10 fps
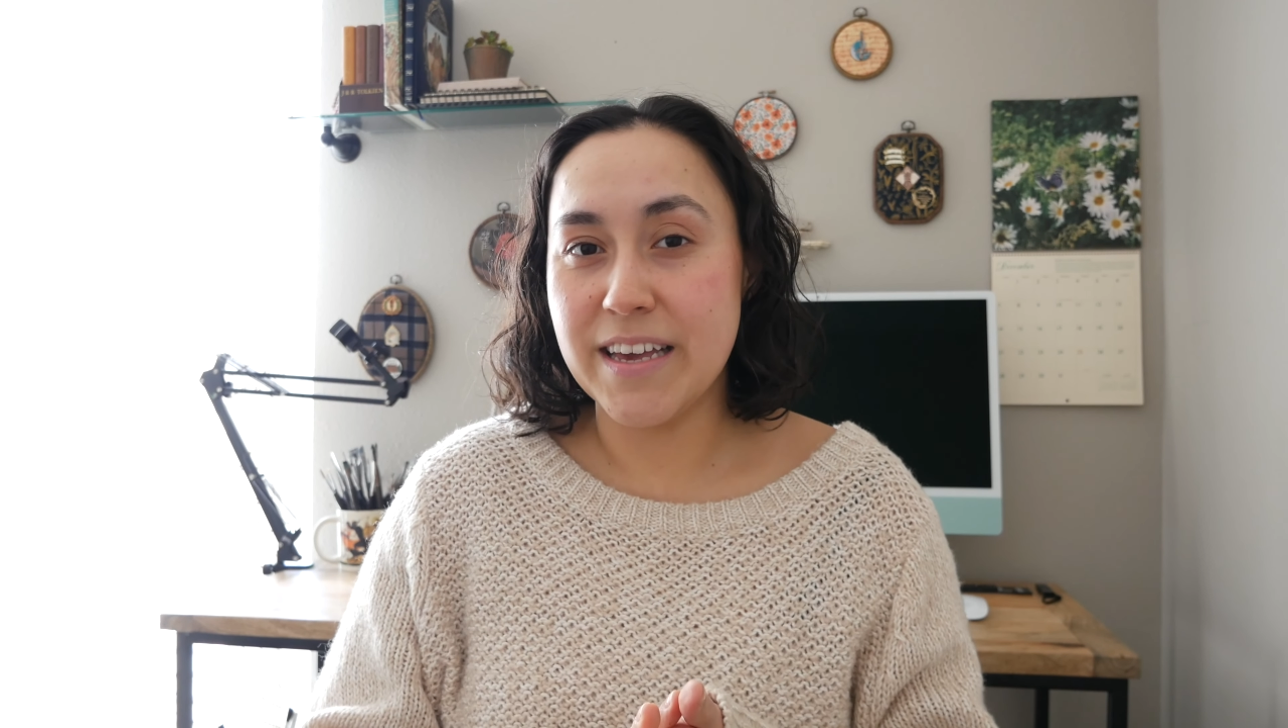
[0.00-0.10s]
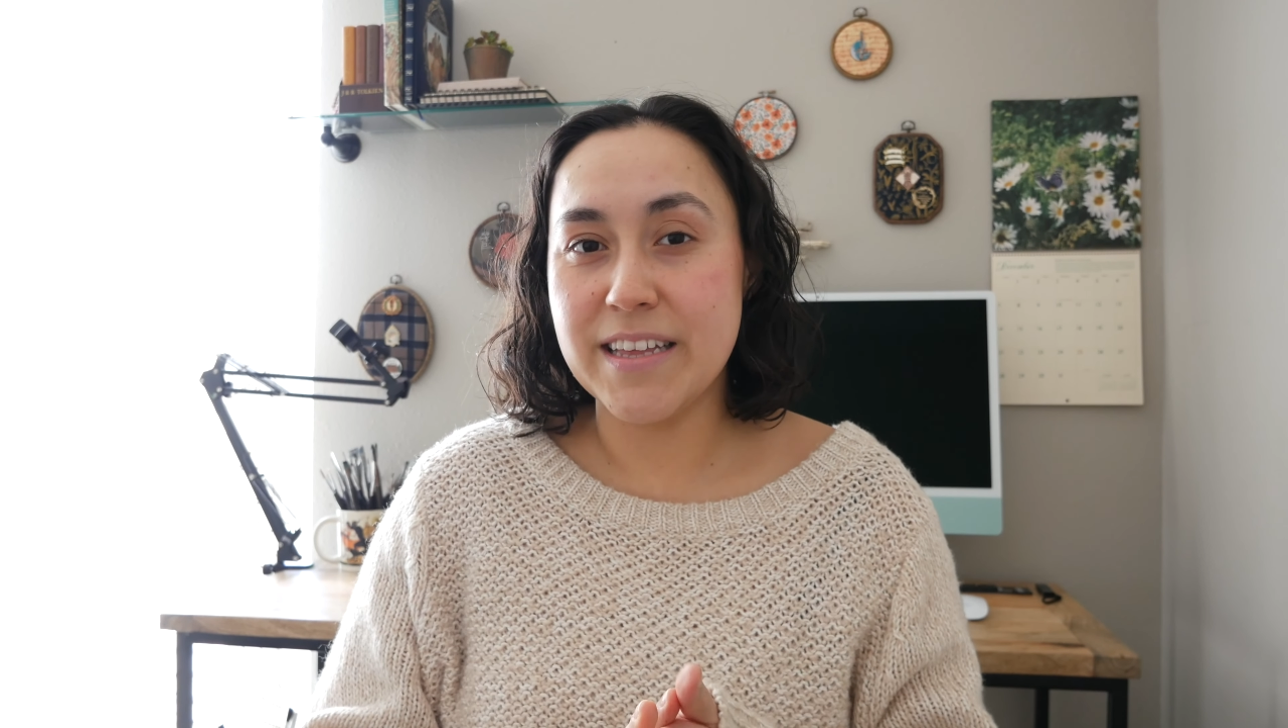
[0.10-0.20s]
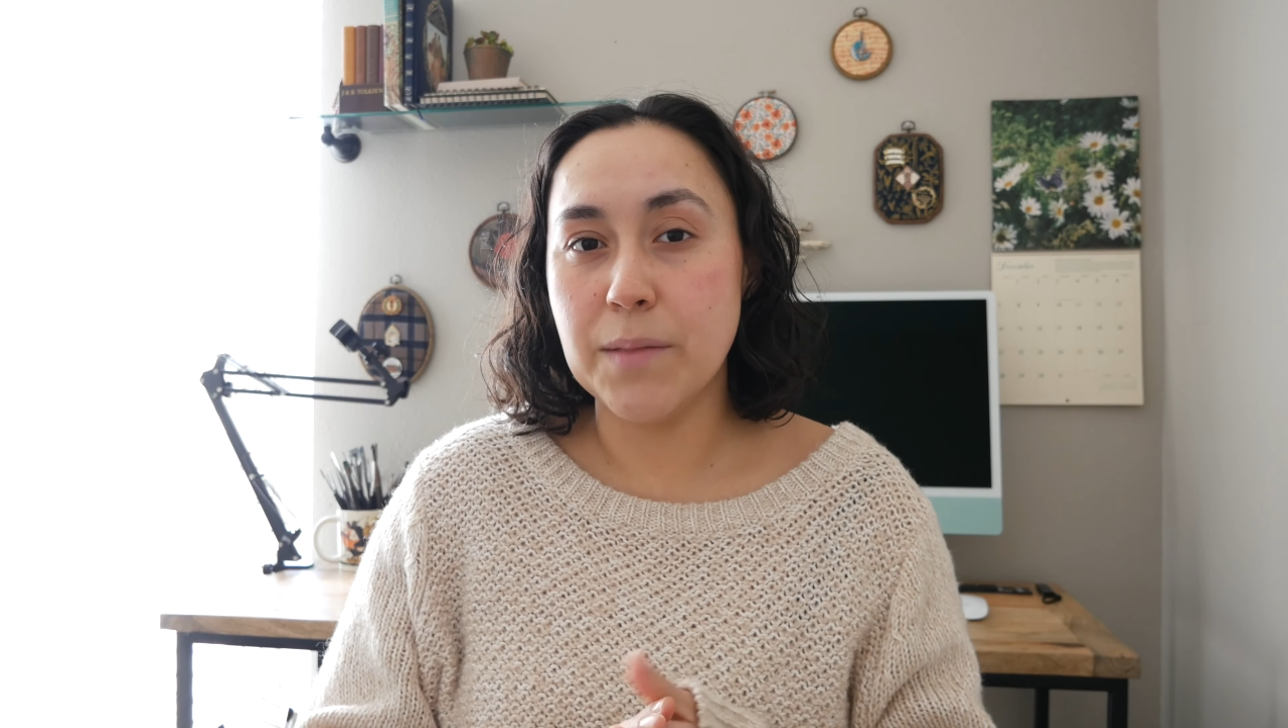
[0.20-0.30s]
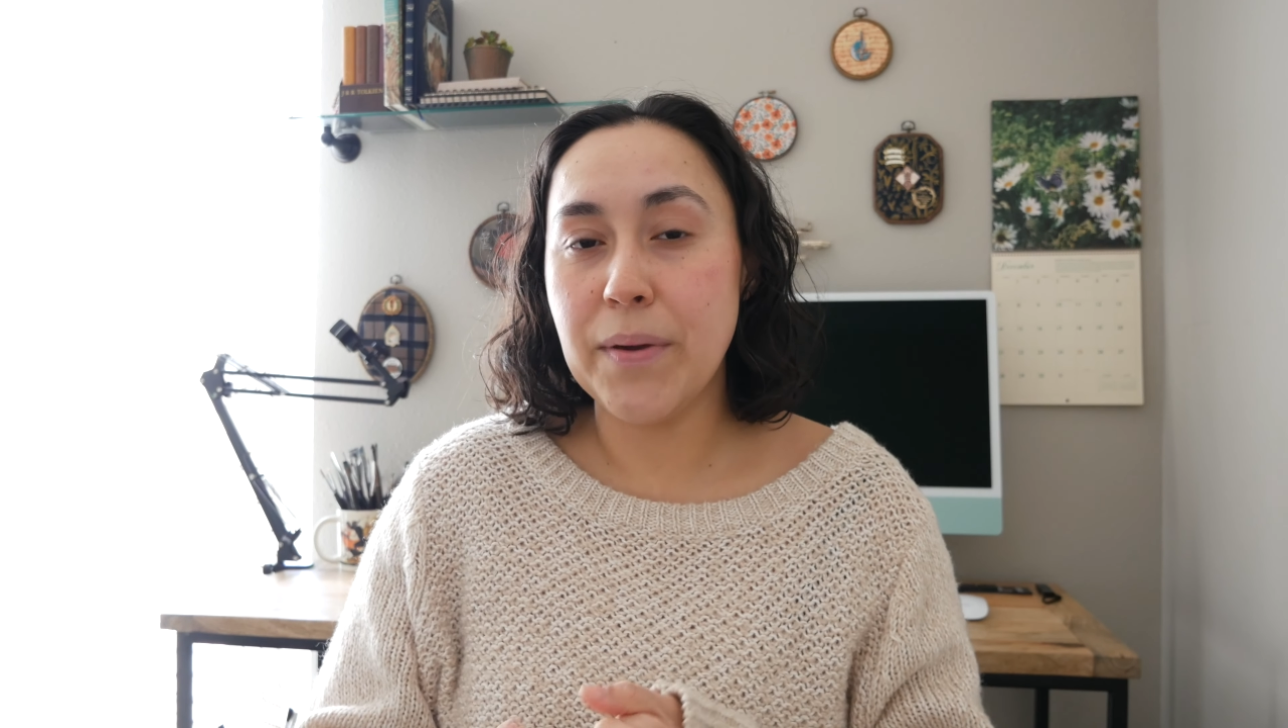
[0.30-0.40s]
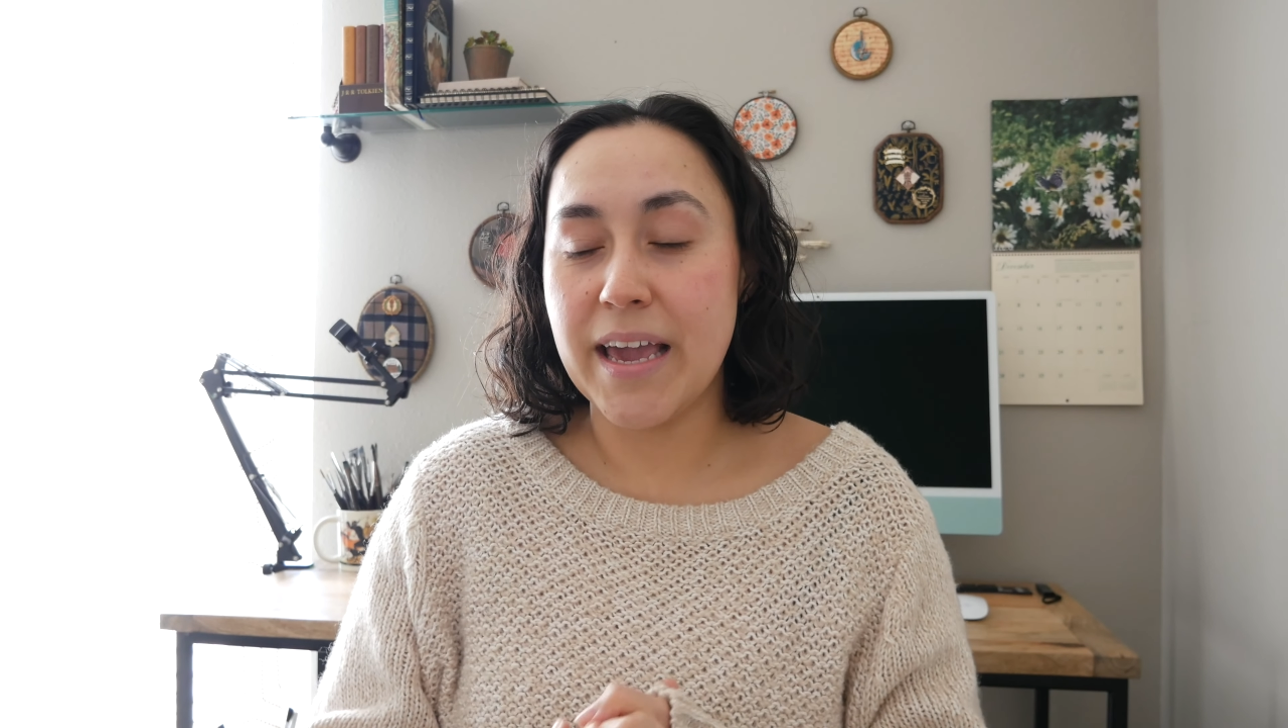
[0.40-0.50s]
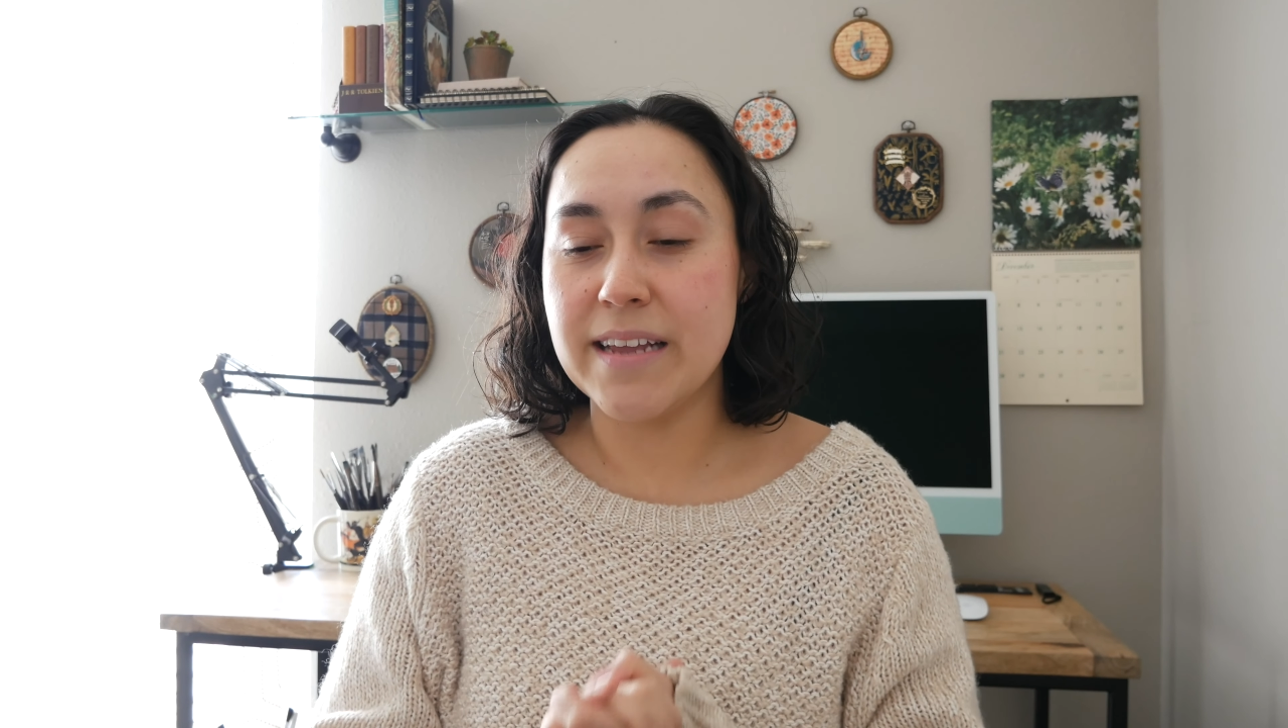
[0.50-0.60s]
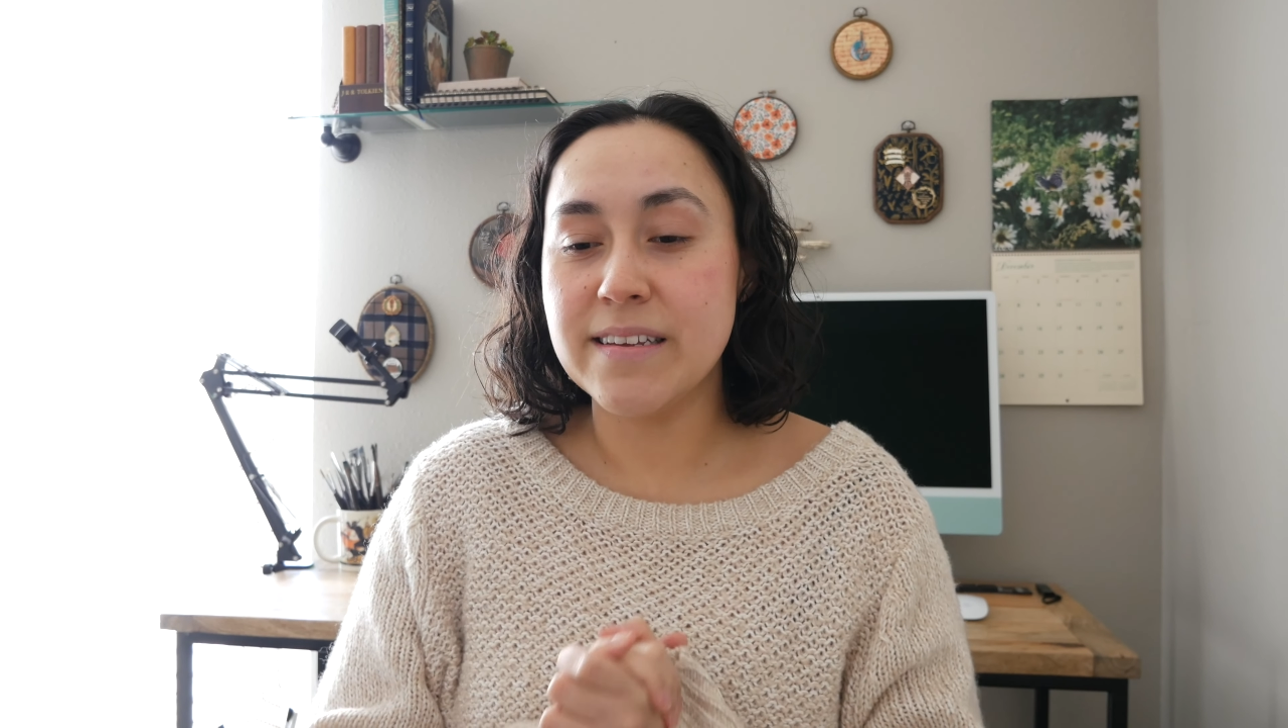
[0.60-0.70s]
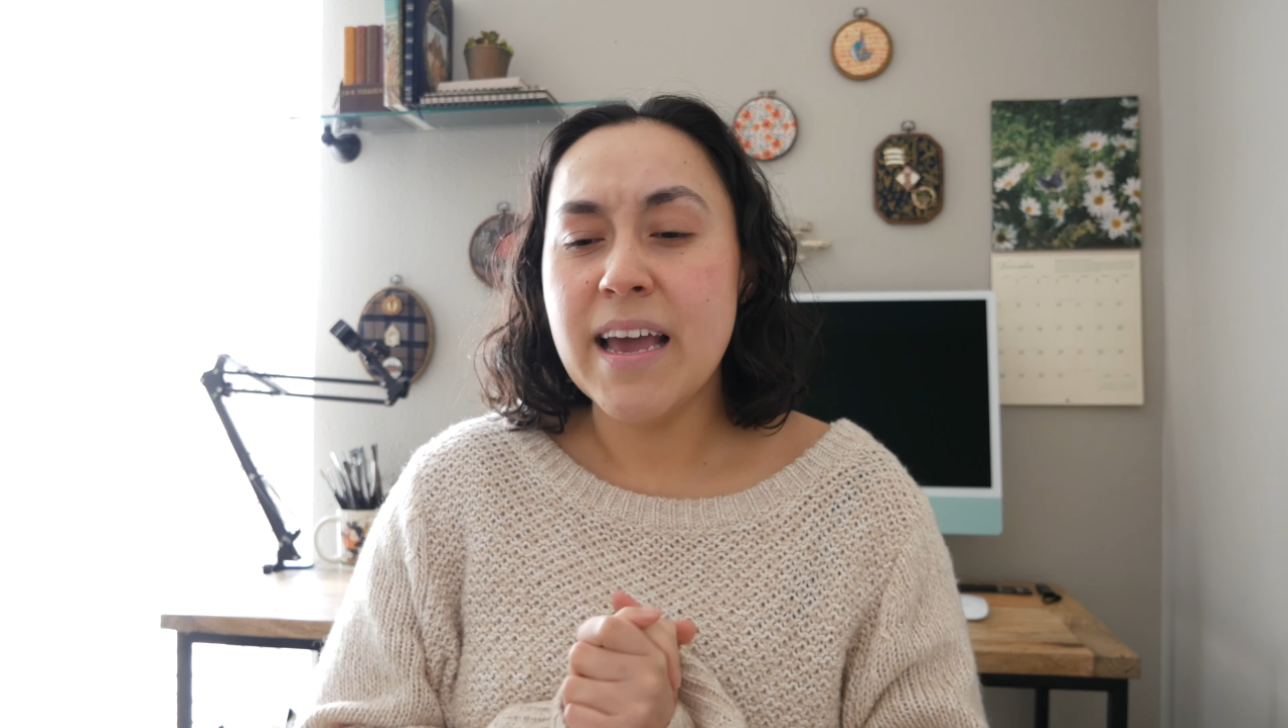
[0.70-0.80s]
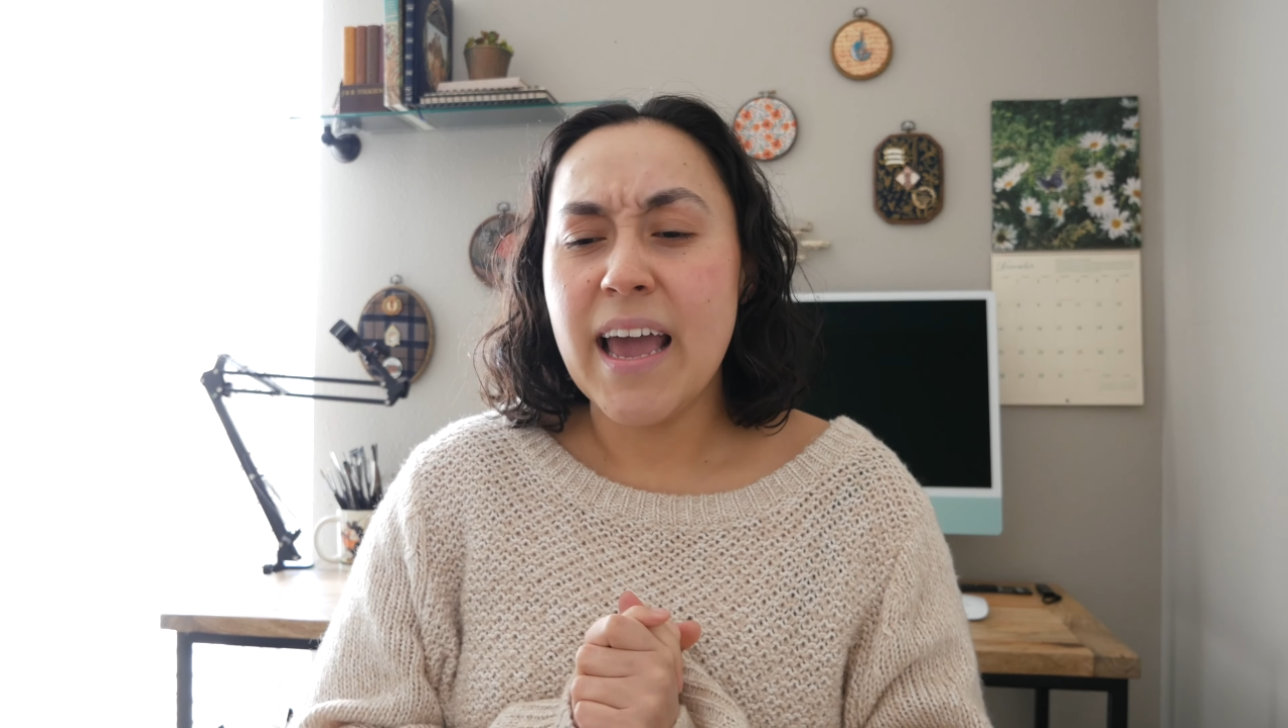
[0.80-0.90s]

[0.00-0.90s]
in the paint